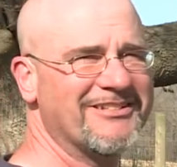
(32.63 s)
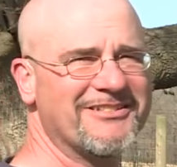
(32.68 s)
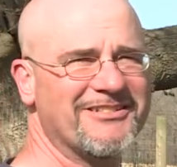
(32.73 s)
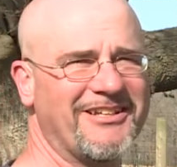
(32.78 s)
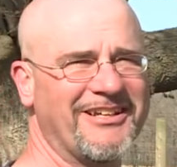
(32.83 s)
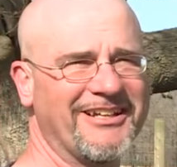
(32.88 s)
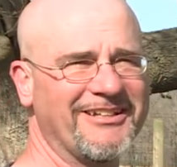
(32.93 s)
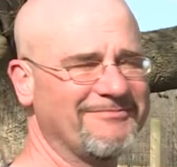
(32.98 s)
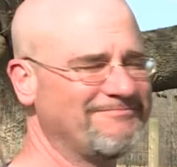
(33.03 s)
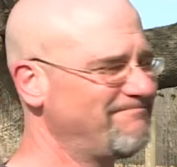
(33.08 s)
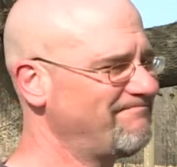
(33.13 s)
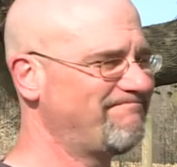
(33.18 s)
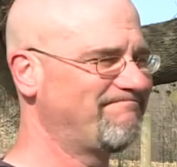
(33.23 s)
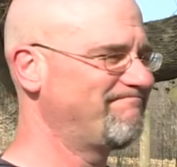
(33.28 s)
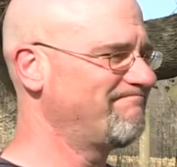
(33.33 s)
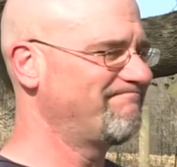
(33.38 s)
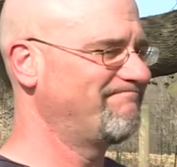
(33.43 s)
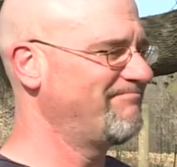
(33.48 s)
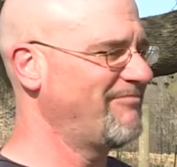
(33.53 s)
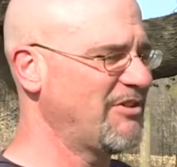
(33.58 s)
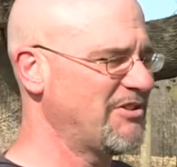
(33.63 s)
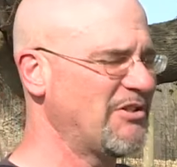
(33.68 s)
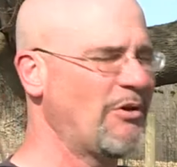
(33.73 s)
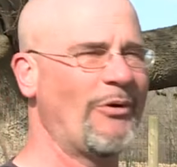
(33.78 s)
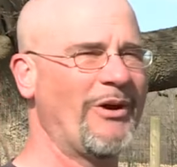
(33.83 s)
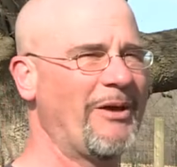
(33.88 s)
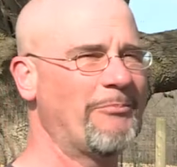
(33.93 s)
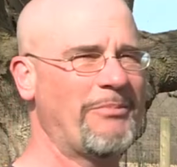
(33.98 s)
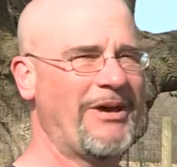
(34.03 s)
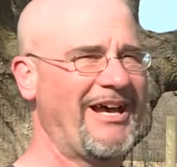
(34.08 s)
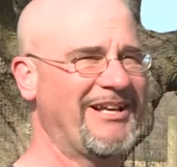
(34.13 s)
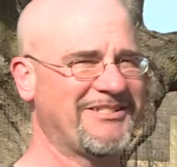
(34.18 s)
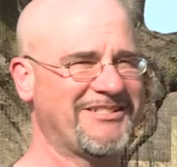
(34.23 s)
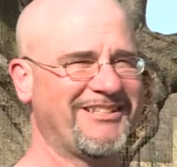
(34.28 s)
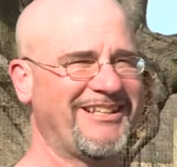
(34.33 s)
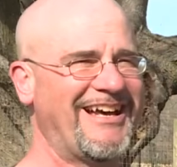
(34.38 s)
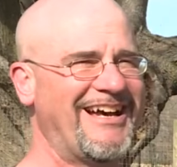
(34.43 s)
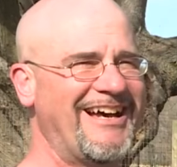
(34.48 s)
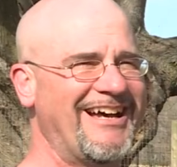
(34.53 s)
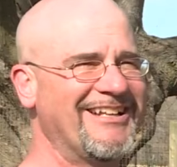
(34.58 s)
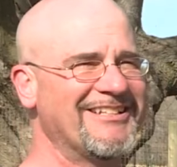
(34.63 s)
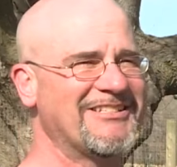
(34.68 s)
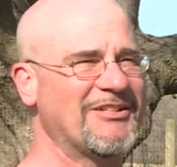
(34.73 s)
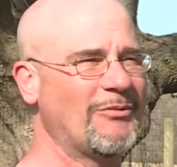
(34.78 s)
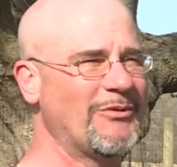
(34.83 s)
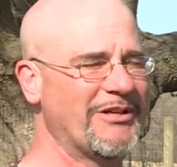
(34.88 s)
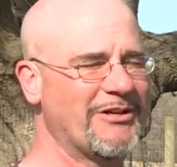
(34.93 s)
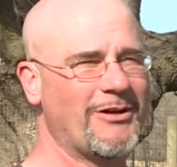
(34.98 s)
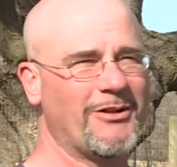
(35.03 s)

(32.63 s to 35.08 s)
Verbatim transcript: It was like, there's no way I'm passing that, so we